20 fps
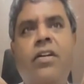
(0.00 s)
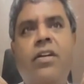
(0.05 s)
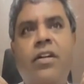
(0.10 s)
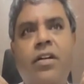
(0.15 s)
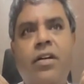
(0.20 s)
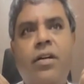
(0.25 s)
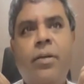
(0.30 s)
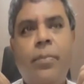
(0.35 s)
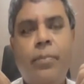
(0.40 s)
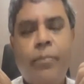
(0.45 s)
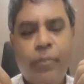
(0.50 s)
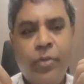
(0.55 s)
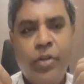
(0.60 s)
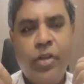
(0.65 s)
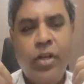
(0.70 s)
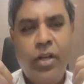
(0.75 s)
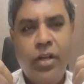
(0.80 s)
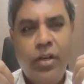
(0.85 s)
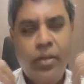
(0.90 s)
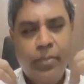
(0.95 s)
uh,
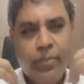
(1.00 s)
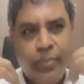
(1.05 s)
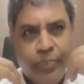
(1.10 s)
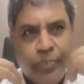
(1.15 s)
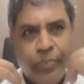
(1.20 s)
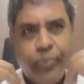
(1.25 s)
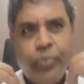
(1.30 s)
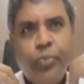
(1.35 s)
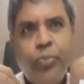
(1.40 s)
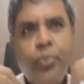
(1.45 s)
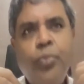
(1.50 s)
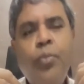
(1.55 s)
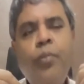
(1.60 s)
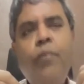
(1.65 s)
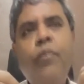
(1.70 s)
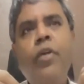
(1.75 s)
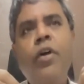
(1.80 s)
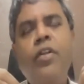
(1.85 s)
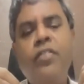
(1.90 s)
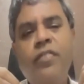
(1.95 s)
the
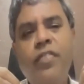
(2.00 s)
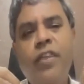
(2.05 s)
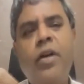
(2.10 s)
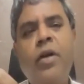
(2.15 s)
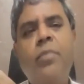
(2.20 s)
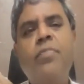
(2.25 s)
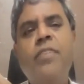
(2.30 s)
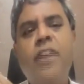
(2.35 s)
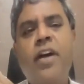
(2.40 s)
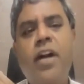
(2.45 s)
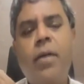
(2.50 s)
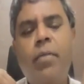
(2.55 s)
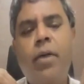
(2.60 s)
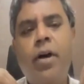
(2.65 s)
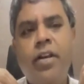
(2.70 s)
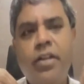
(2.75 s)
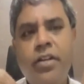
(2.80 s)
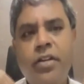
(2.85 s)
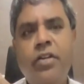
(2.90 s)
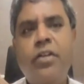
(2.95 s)
Vikram
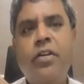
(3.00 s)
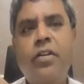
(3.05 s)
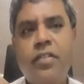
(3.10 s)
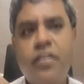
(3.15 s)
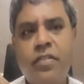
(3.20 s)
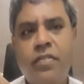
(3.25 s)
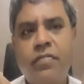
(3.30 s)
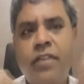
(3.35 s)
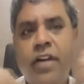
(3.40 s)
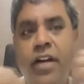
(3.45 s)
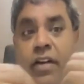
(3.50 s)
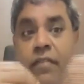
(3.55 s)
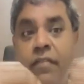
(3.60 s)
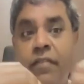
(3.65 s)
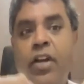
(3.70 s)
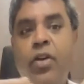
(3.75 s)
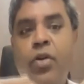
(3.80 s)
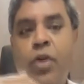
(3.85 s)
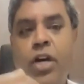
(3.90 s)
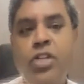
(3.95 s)
Sarabhai years, where,
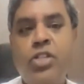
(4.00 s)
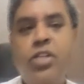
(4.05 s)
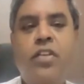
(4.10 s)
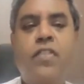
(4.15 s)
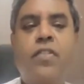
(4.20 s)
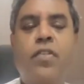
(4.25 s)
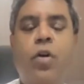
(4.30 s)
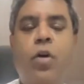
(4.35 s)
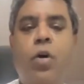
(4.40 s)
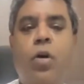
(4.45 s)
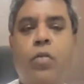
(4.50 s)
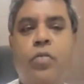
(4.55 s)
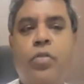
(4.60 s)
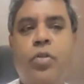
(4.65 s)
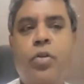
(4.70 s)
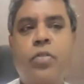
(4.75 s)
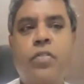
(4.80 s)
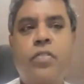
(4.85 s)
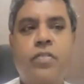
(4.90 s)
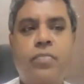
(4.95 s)
when you actually saw all of
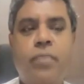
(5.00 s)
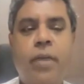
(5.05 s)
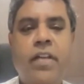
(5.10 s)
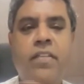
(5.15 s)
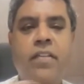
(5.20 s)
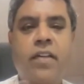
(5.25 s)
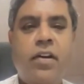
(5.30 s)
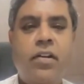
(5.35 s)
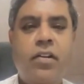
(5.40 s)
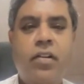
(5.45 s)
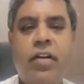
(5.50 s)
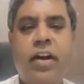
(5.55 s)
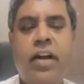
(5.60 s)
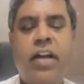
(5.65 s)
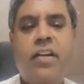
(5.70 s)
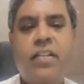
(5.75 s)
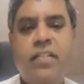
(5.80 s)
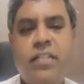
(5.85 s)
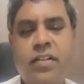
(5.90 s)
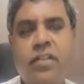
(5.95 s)
those bicycle
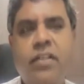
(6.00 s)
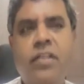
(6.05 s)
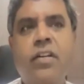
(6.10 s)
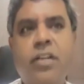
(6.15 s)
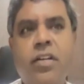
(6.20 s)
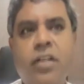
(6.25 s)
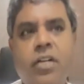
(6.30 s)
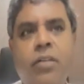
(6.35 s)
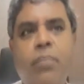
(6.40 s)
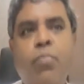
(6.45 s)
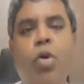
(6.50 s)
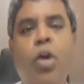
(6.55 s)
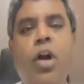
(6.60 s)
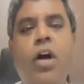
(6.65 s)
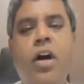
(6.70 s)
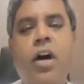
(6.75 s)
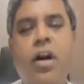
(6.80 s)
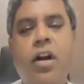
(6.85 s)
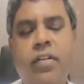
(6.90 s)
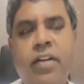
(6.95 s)
rides and
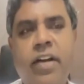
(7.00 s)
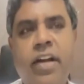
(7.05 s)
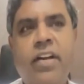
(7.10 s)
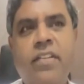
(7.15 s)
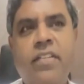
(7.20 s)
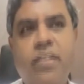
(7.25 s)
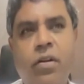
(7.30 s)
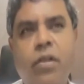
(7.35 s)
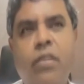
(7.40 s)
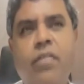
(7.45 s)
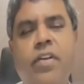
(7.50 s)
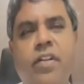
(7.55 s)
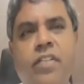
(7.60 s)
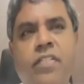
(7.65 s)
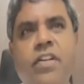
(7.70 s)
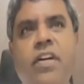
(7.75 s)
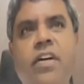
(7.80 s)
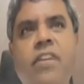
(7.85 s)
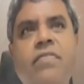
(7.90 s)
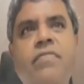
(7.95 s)
bullock cart rides and all of that
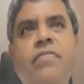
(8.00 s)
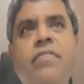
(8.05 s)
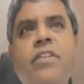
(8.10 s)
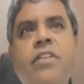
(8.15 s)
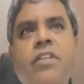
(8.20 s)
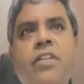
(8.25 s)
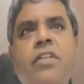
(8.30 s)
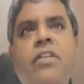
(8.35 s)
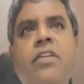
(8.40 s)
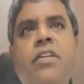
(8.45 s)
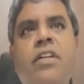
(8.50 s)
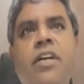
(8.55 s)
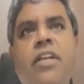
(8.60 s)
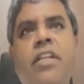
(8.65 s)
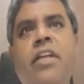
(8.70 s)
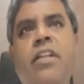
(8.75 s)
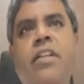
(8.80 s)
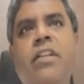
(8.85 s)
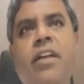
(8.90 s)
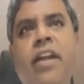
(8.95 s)
stuff.
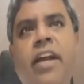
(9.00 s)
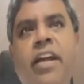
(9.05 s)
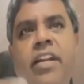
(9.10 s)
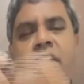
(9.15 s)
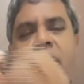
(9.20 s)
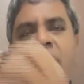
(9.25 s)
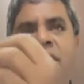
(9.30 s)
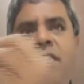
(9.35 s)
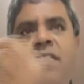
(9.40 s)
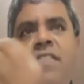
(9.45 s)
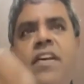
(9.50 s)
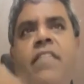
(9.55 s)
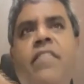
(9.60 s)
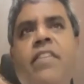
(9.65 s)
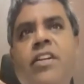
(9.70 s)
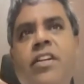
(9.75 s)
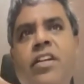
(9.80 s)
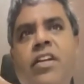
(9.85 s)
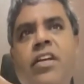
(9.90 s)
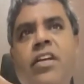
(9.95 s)
And then the
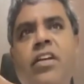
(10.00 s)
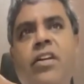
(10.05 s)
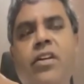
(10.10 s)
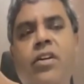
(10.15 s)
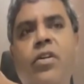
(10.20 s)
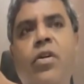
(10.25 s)
1970